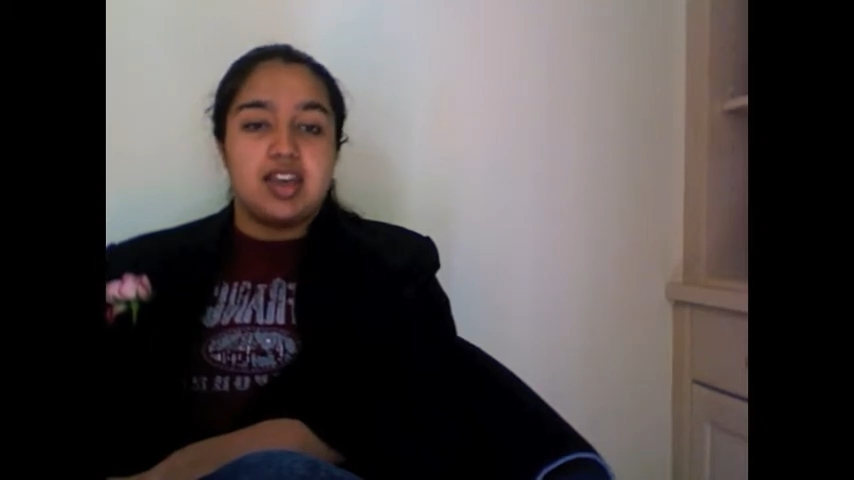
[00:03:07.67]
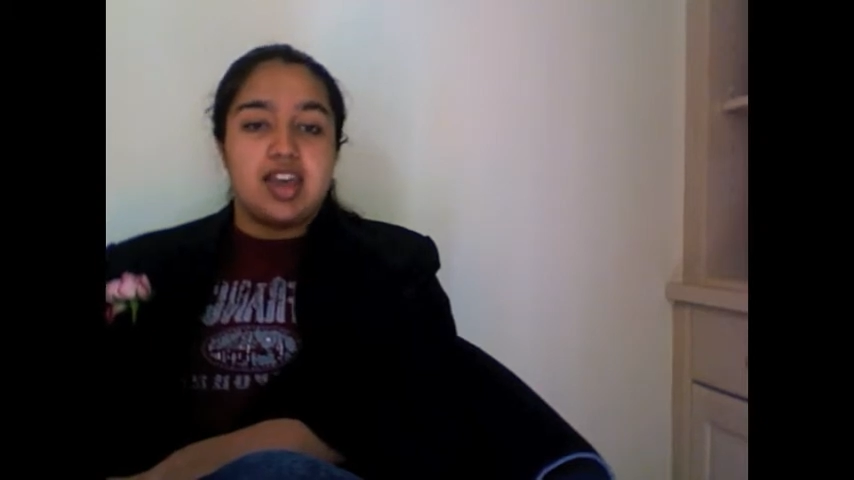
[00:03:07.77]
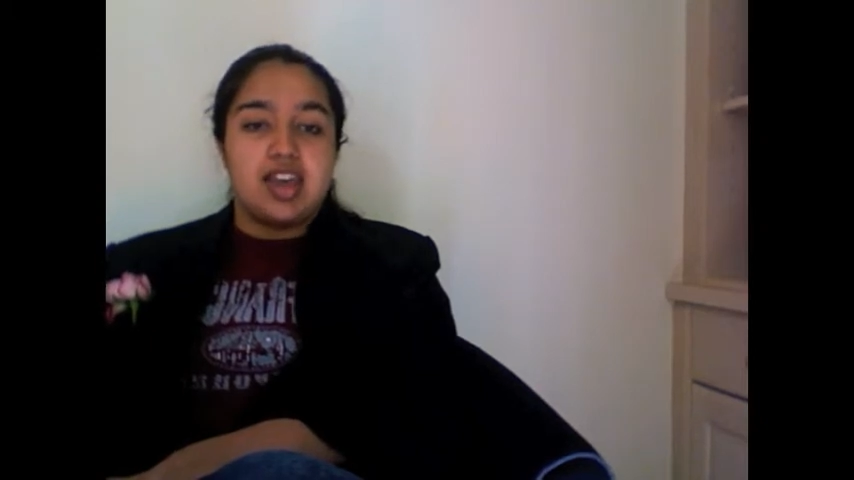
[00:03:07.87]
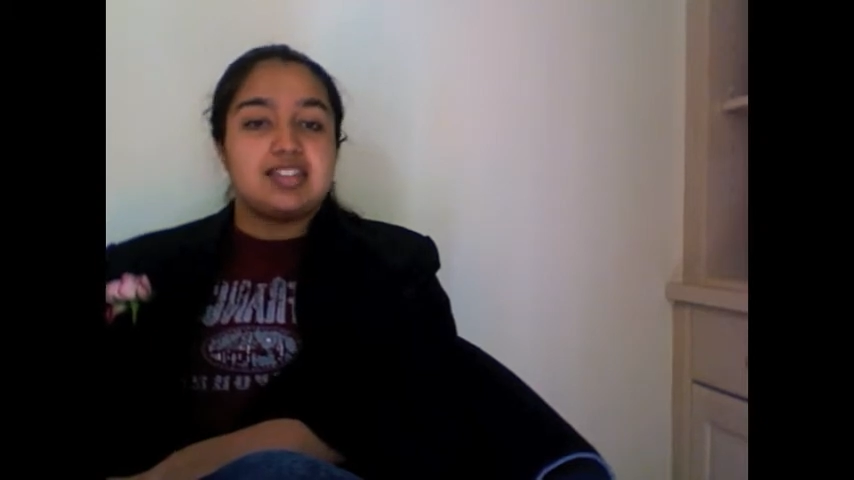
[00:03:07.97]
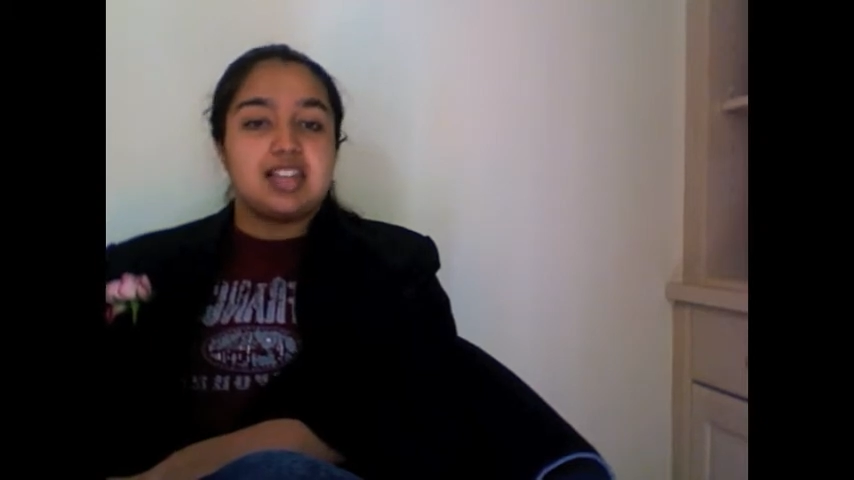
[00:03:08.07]

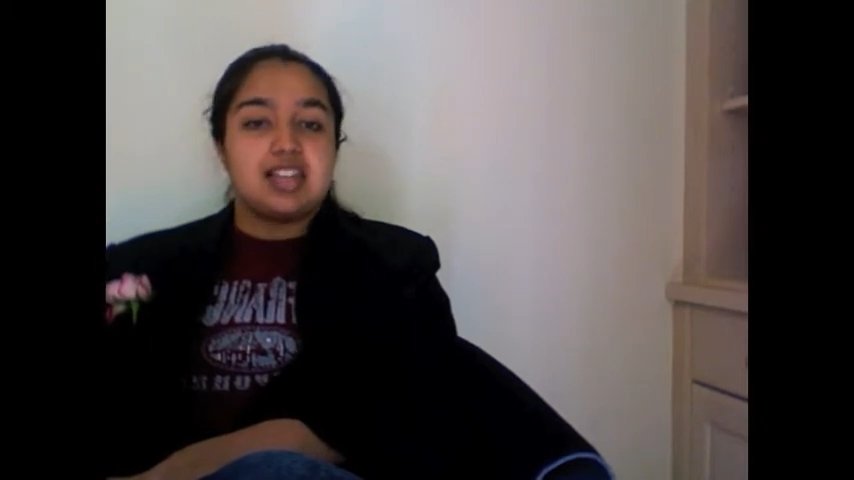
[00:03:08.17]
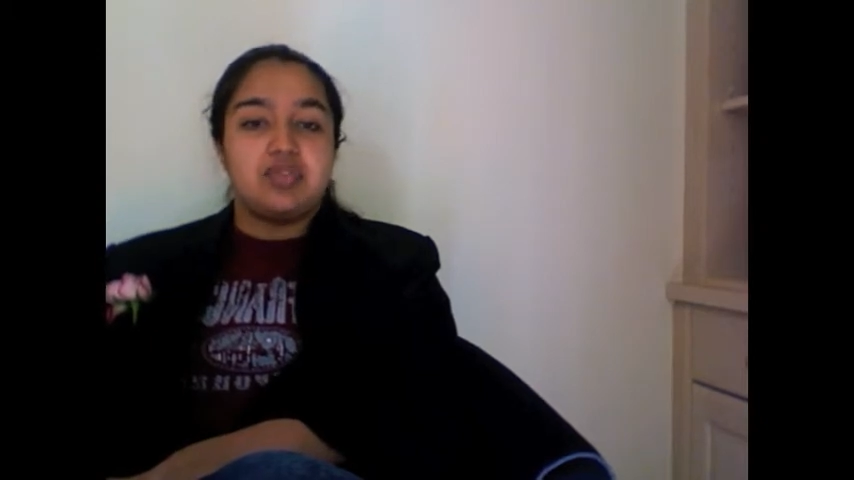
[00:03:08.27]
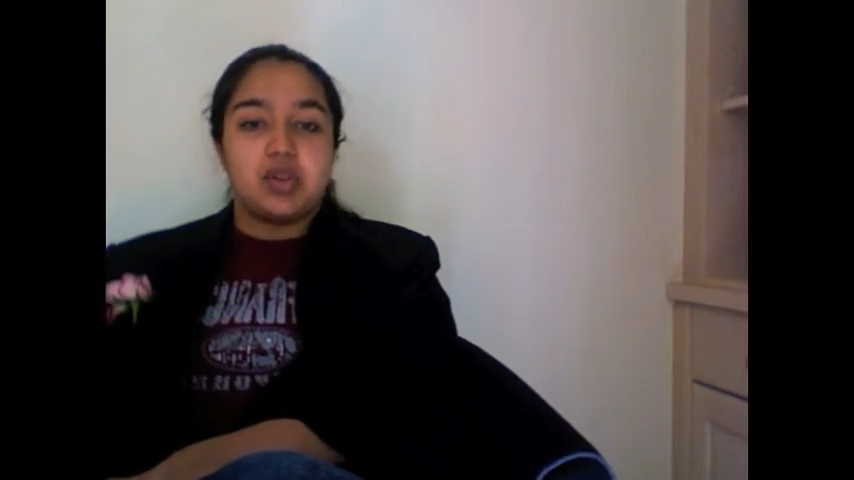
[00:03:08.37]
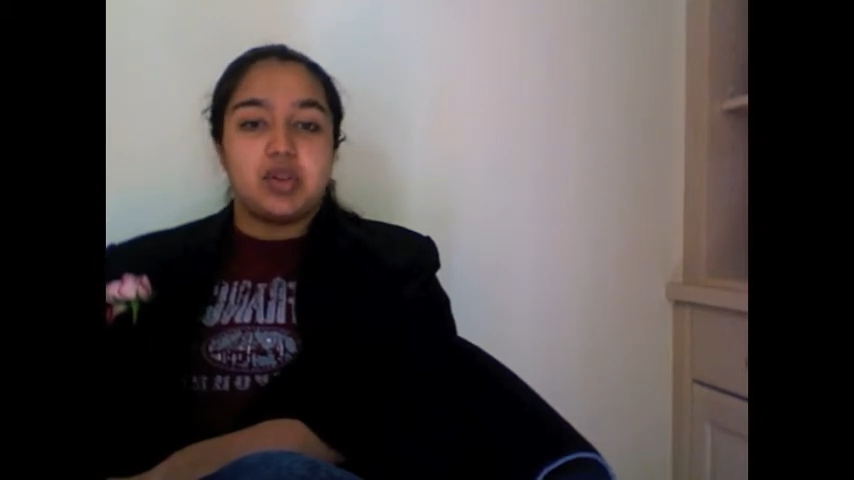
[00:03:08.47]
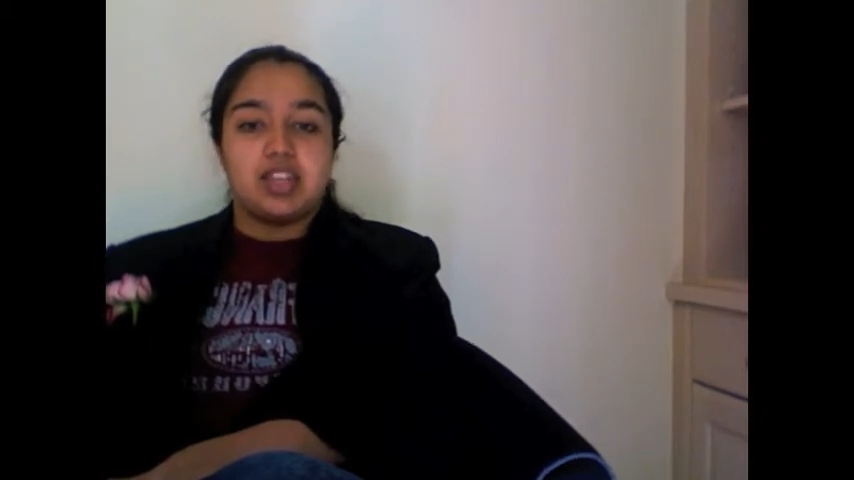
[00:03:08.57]
Instead of
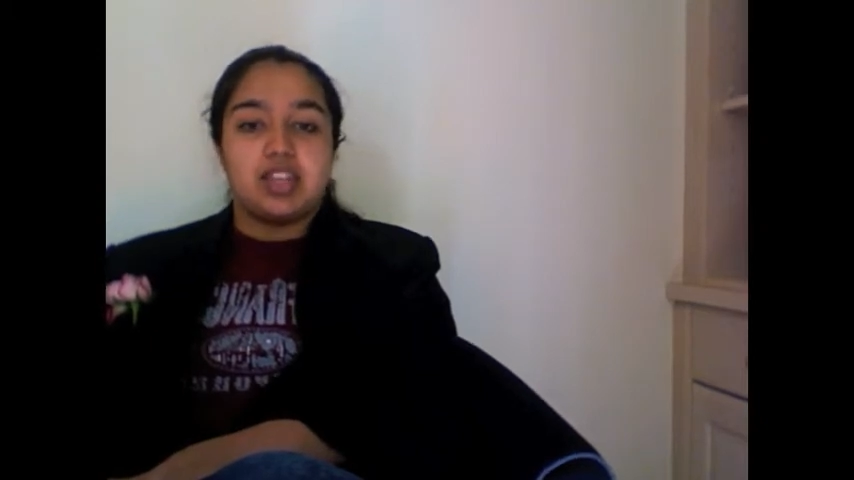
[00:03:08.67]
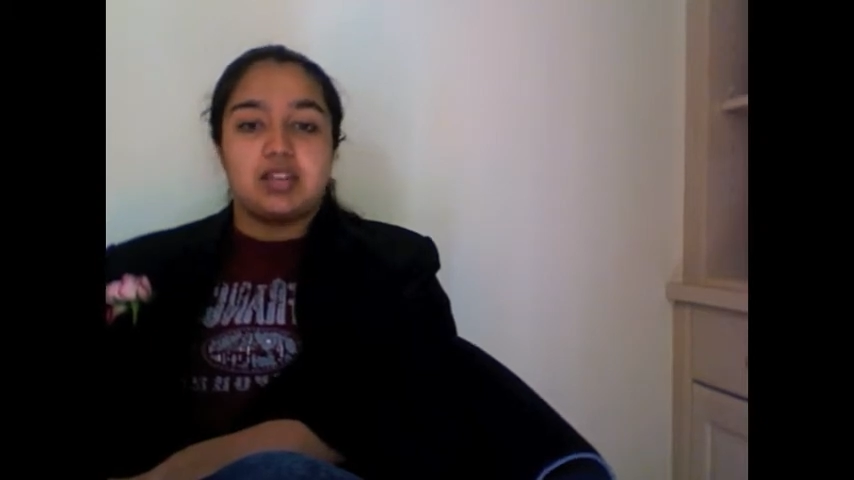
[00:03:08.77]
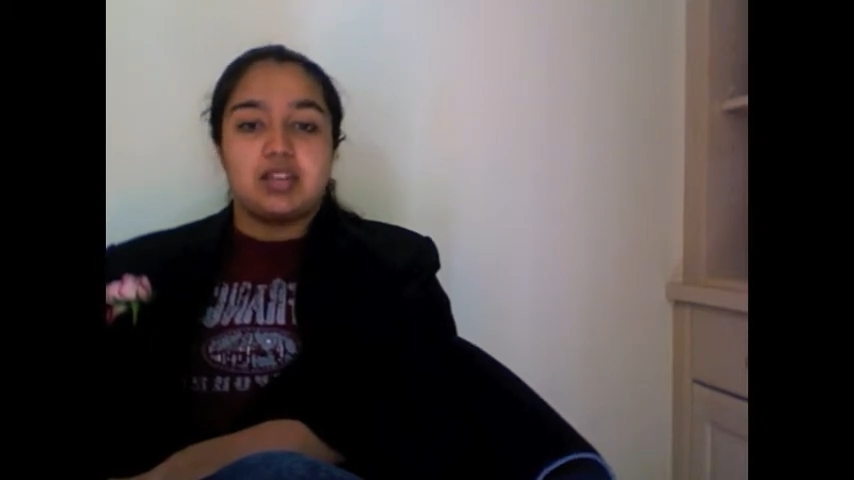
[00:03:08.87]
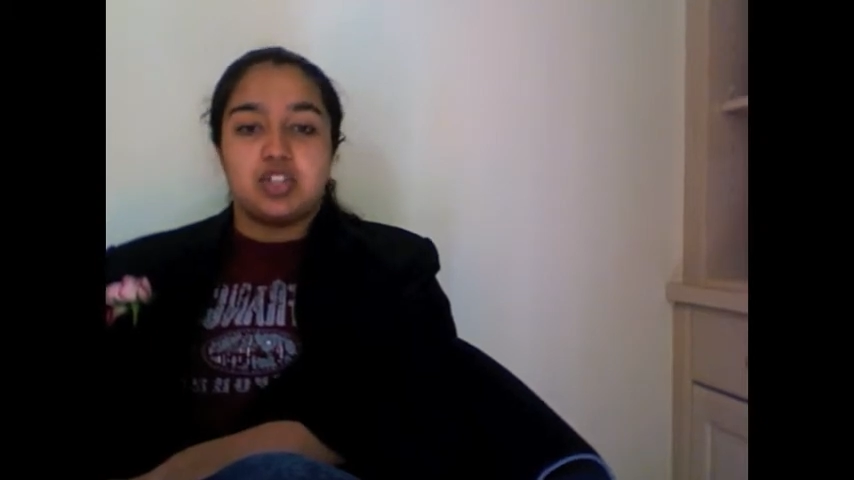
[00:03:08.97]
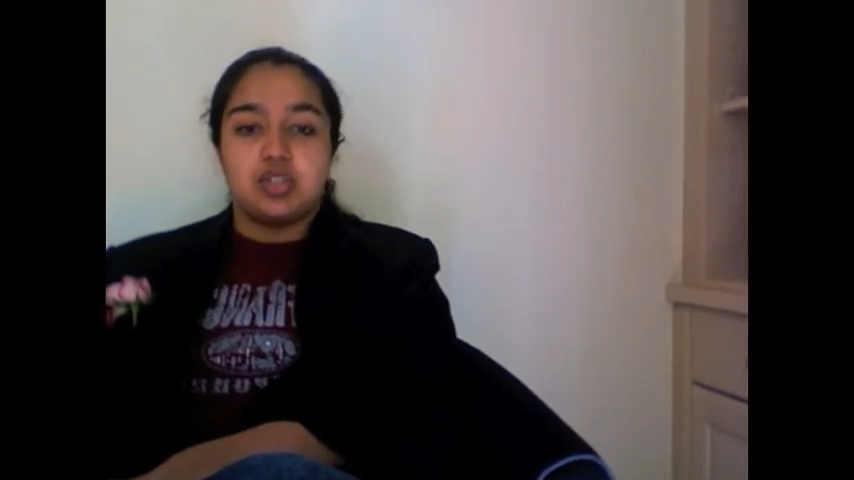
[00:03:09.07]
following the
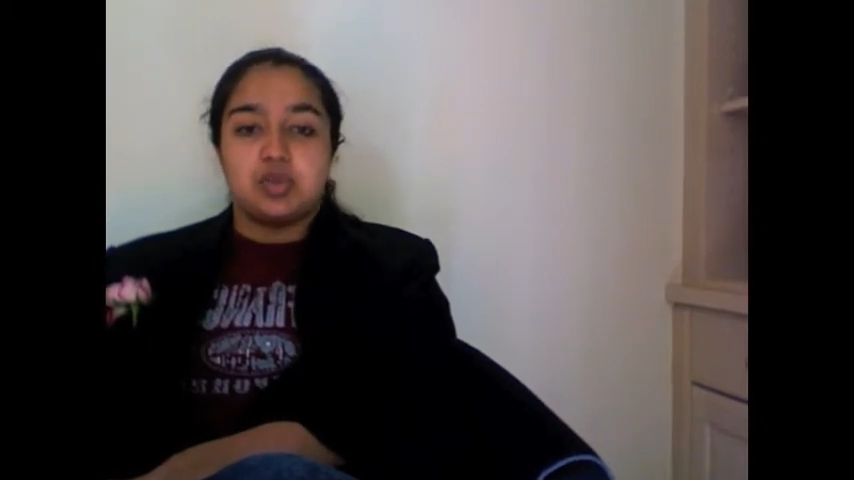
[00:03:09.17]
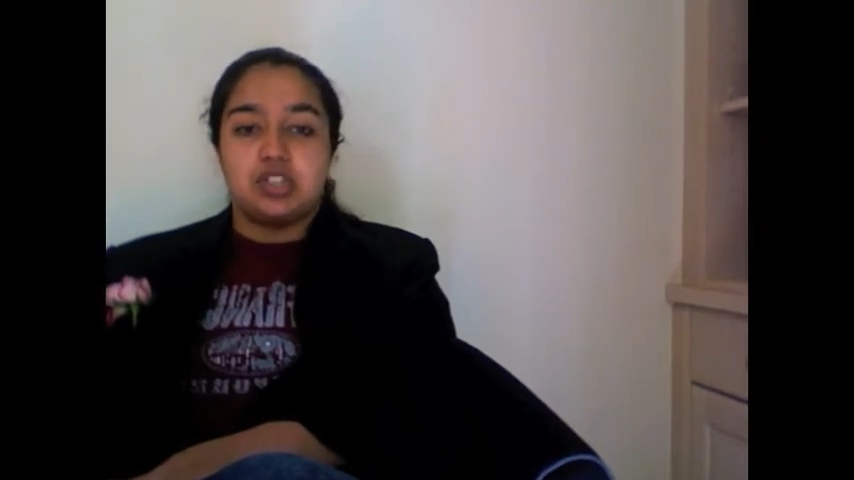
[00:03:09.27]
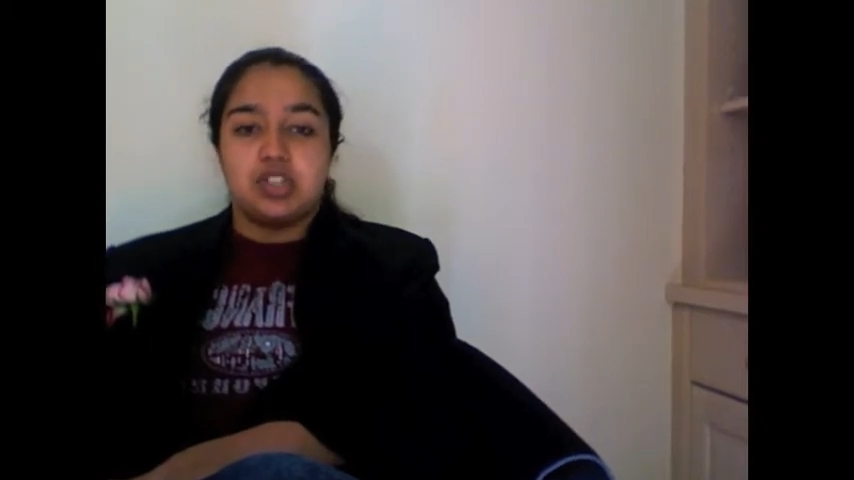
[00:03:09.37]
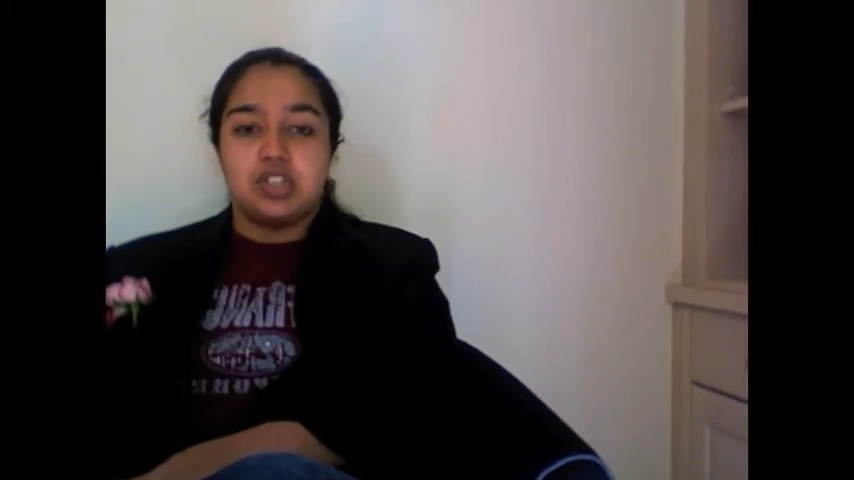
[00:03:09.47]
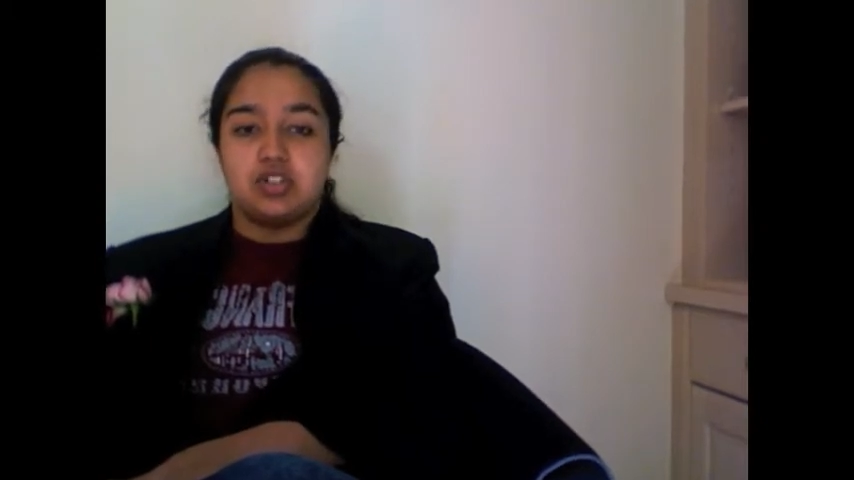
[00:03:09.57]
admissions
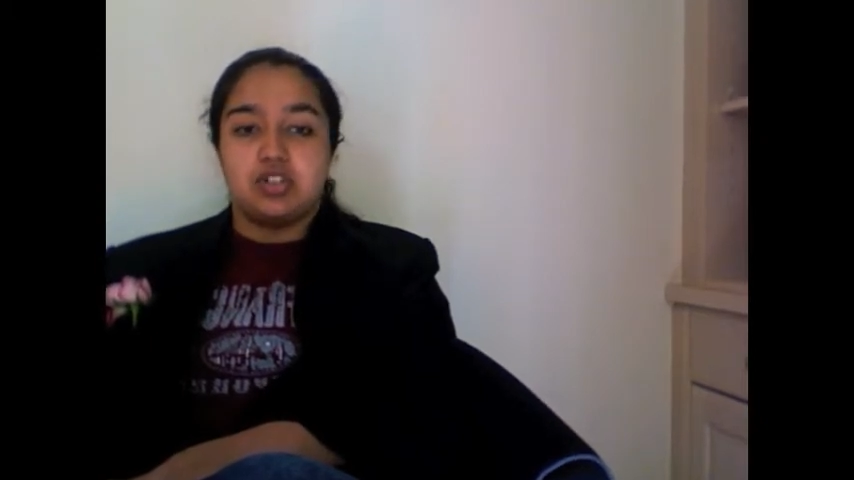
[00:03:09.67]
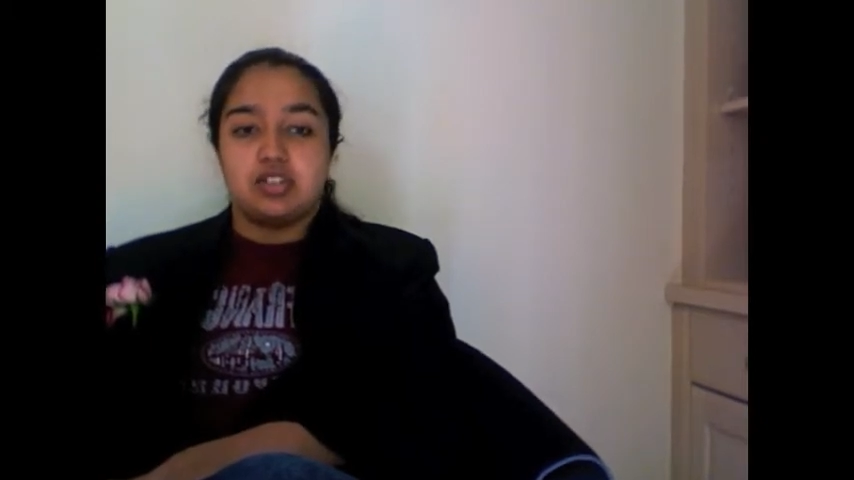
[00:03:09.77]
procedures